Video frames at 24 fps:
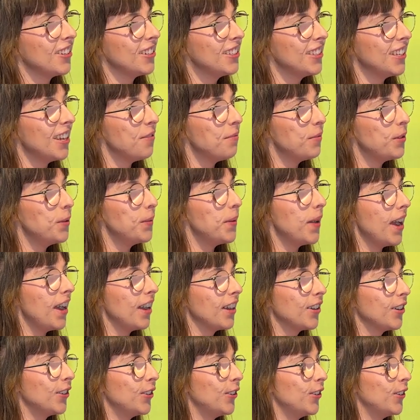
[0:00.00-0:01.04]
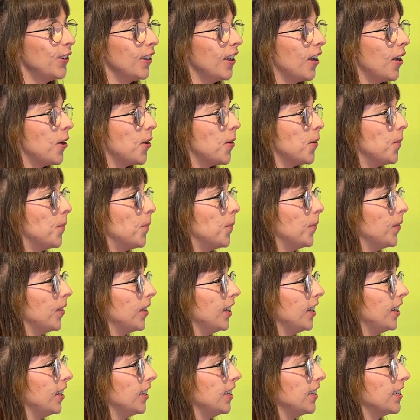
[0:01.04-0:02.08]
a sample pack called
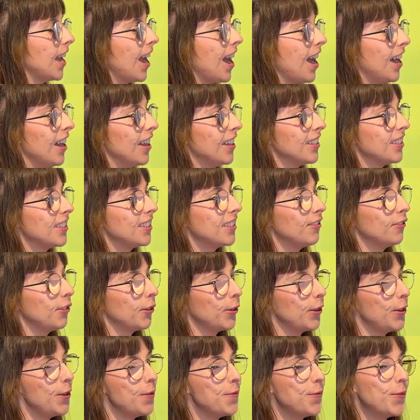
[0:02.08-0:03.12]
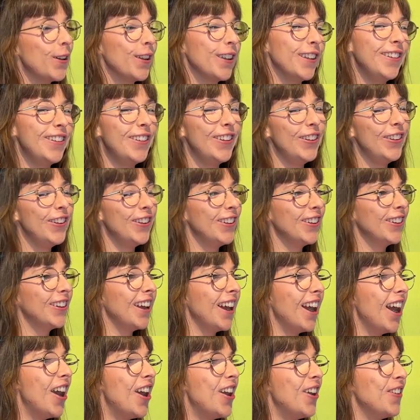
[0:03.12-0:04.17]
Healy's Hats, Volume 1 and 2.
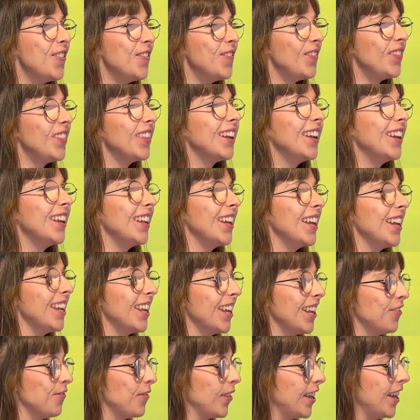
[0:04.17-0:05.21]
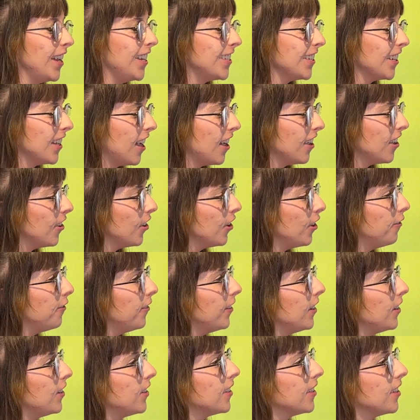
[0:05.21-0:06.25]
But he did, I don't know if
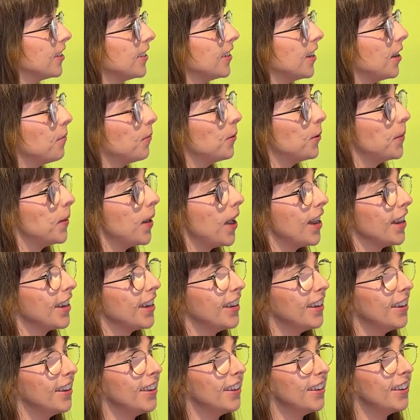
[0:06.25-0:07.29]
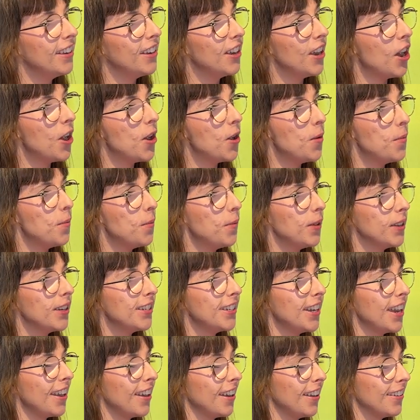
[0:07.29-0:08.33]
he used the sample pack in it, but
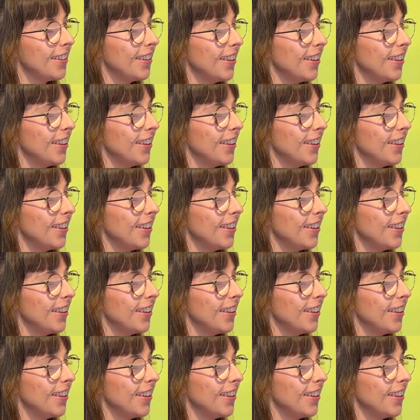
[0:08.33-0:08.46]
shout out to